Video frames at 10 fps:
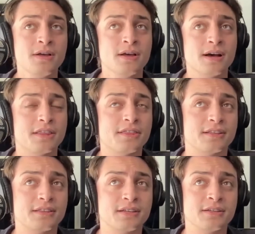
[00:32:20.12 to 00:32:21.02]
i
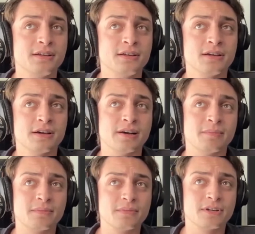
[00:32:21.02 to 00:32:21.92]
think that
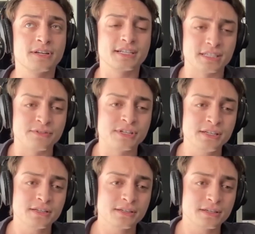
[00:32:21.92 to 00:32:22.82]
um, connectivity